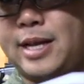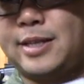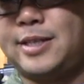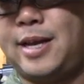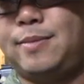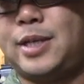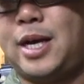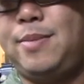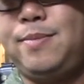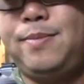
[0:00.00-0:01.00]
the same
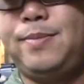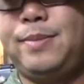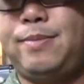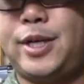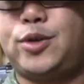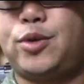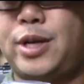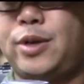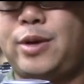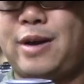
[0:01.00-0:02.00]
time make sure
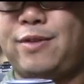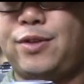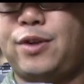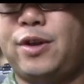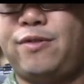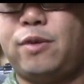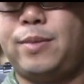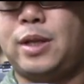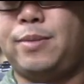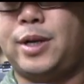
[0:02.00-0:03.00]
that you have a
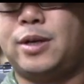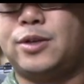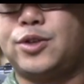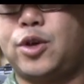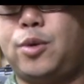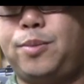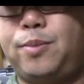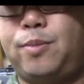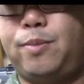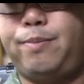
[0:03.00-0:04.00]
34mm scope
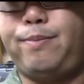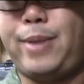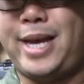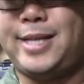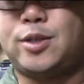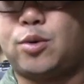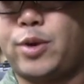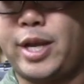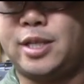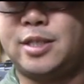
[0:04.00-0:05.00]
base or
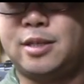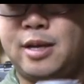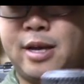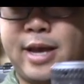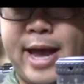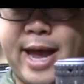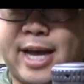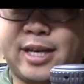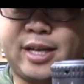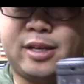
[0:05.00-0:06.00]
rings
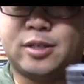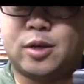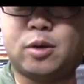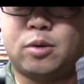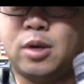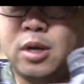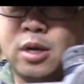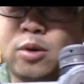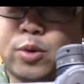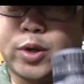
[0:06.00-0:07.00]
handy, so
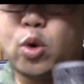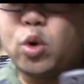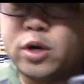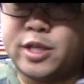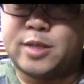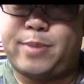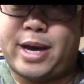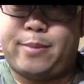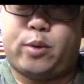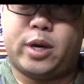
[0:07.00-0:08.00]
when you order this
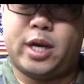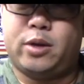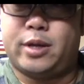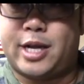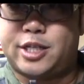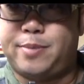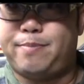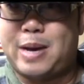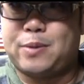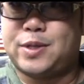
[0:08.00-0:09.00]
bad boy, you can actually
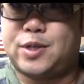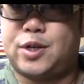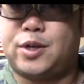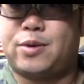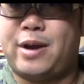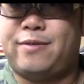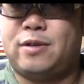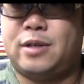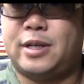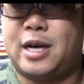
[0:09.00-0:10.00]
mount this onto your
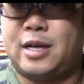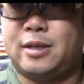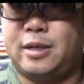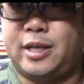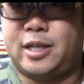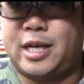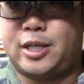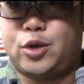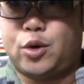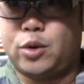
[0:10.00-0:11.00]
rifle and not get like
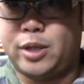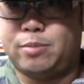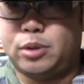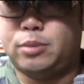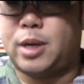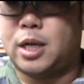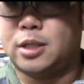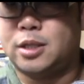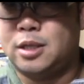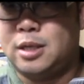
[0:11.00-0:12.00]
totally blue
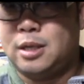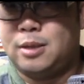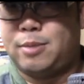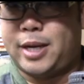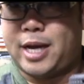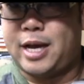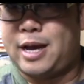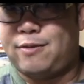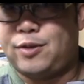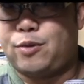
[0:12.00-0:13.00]
balled by not
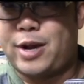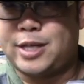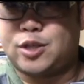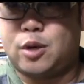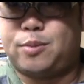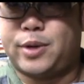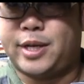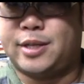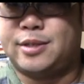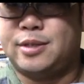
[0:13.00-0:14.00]
having the right scope
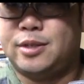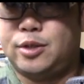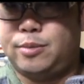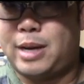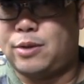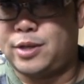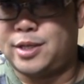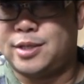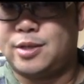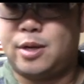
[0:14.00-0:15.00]
rings to mount this.
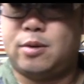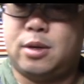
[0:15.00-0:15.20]
So